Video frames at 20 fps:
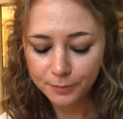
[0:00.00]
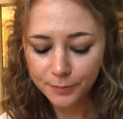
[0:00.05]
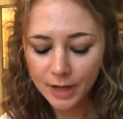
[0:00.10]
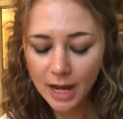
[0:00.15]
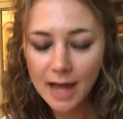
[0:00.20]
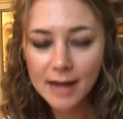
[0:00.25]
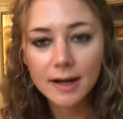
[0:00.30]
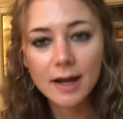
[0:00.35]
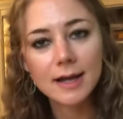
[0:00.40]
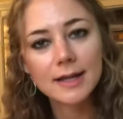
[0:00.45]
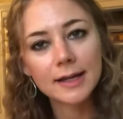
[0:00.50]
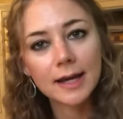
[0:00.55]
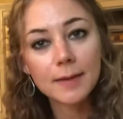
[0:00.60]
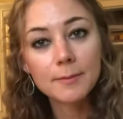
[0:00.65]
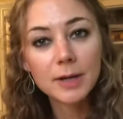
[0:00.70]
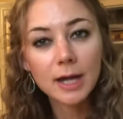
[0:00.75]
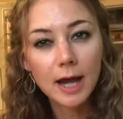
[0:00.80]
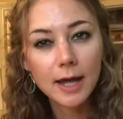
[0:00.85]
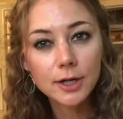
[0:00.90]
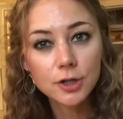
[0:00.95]
it can
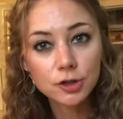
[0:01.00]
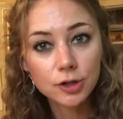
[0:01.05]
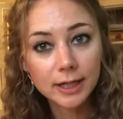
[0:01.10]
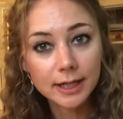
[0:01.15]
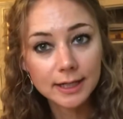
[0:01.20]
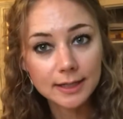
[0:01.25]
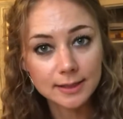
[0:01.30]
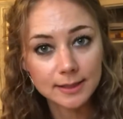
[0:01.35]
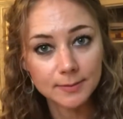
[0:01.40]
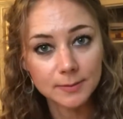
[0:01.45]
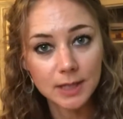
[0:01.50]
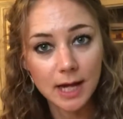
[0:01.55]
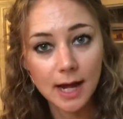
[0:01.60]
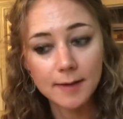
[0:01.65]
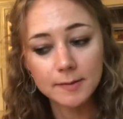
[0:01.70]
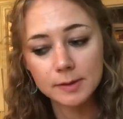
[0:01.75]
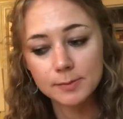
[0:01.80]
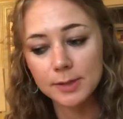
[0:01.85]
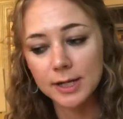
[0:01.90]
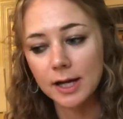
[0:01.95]
be kind of tricky
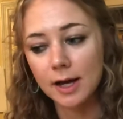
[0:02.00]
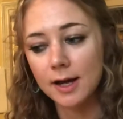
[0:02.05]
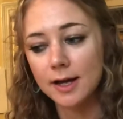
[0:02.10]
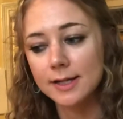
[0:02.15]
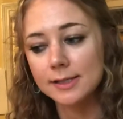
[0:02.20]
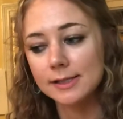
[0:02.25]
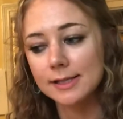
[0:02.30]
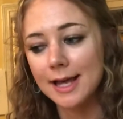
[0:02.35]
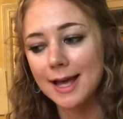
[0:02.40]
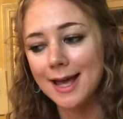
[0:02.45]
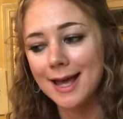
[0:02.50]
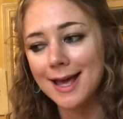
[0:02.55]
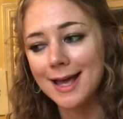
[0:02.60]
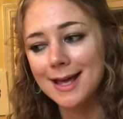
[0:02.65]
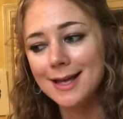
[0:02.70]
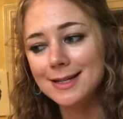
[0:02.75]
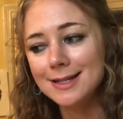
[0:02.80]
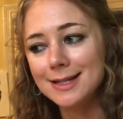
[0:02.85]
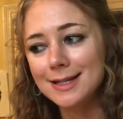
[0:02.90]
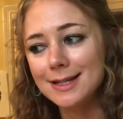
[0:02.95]
sometimes, because
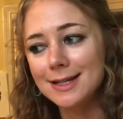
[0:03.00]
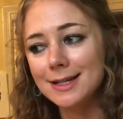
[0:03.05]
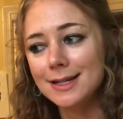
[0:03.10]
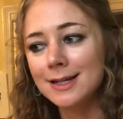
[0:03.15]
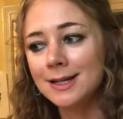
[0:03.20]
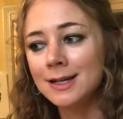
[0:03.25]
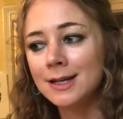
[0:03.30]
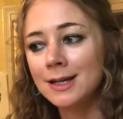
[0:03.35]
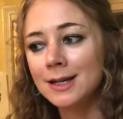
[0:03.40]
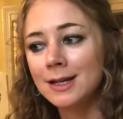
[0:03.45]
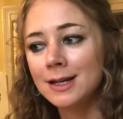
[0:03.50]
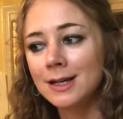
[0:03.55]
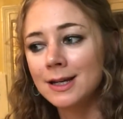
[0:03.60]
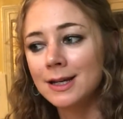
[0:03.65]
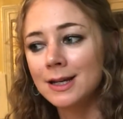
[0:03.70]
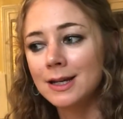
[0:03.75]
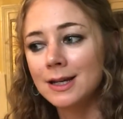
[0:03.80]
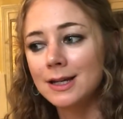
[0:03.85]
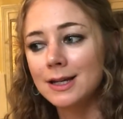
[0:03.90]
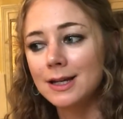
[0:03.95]
any
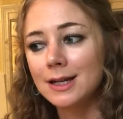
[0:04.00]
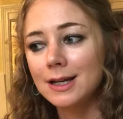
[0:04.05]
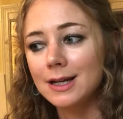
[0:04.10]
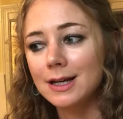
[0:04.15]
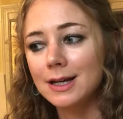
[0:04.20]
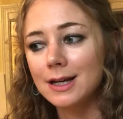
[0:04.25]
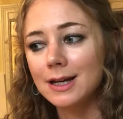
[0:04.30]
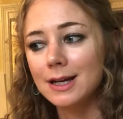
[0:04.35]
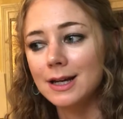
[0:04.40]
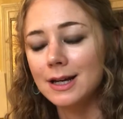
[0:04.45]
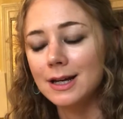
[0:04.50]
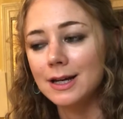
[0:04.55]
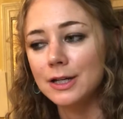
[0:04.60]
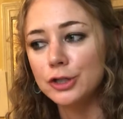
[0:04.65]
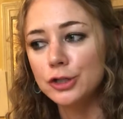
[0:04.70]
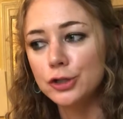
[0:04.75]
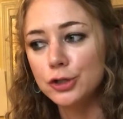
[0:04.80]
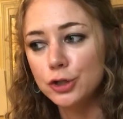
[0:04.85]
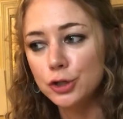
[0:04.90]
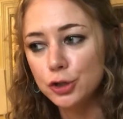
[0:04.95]

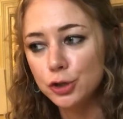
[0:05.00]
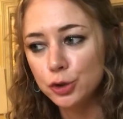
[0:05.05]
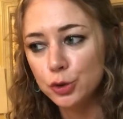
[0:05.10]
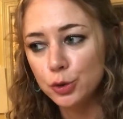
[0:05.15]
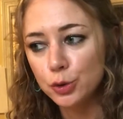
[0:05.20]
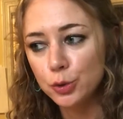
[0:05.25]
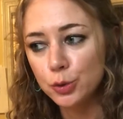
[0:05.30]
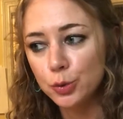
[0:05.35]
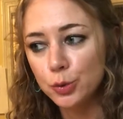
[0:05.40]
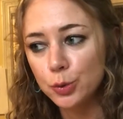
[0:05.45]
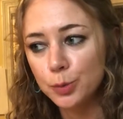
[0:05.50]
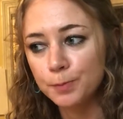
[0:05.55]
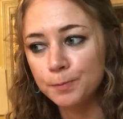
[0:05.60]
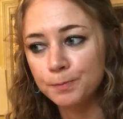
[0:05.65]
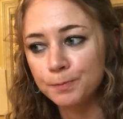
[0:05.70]
new